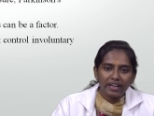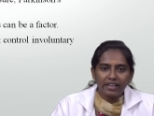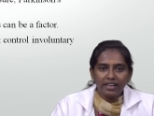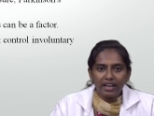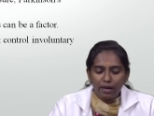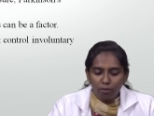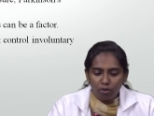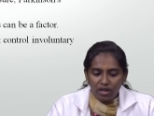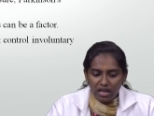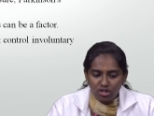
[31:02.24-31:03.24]
getting
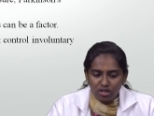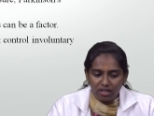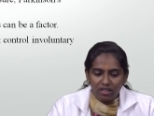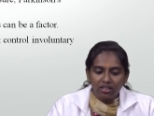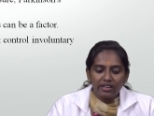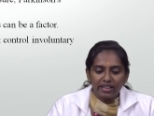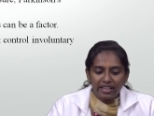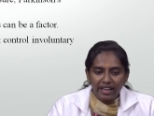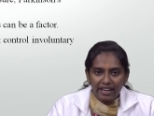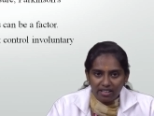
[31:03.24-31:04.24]
hypotension.
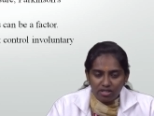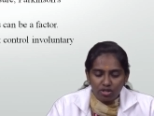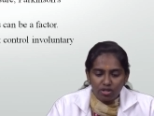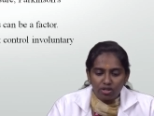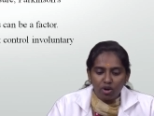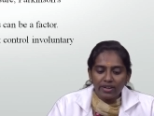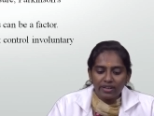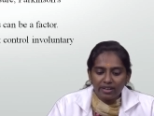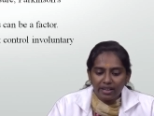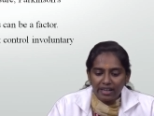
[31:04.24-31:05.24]
Dehydration,
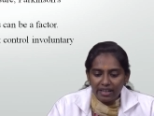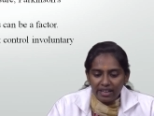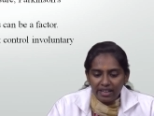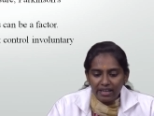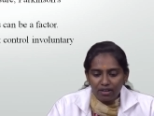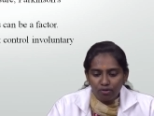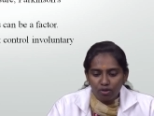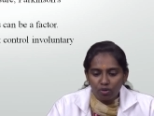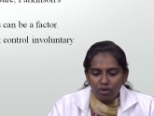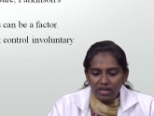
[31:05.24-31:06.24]
not drinking enough
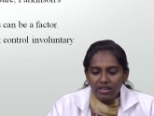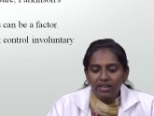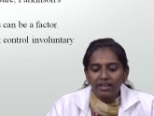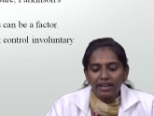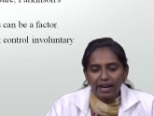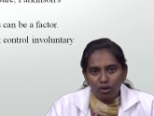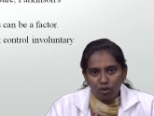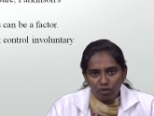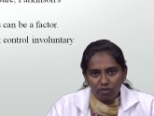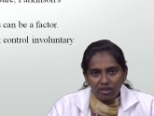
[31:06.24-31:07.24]
fluid can
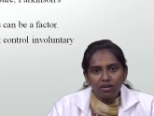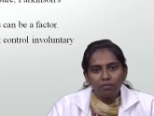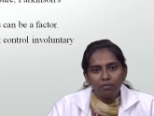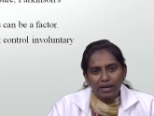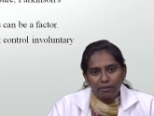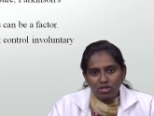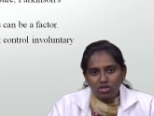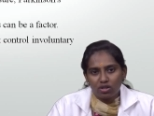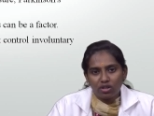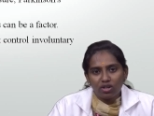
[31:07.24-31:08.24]
lower blood
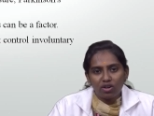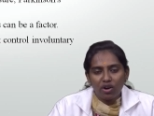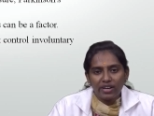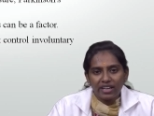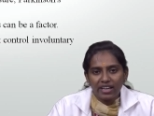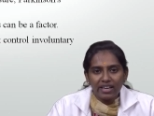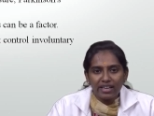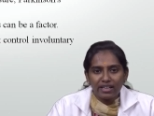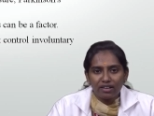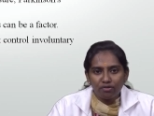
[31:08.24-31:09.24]
pressure. You are not
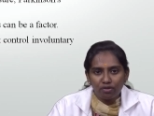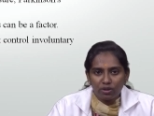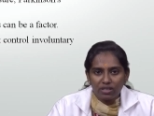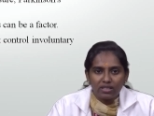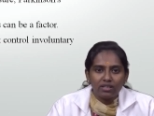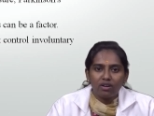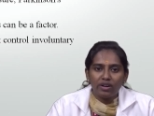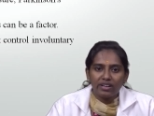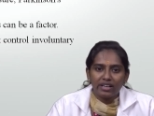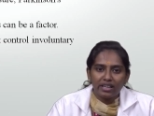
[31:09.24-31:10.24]
taking enough fluid,
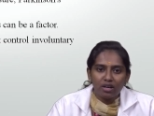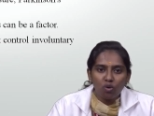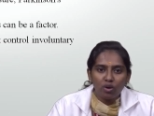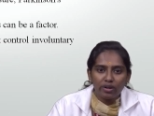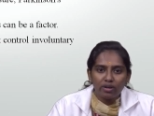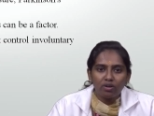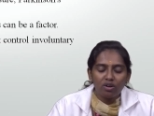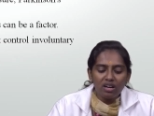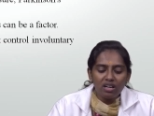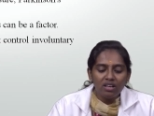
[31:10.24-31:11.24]
not drinking water at
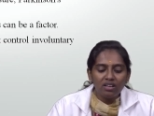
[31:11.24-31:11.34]
all,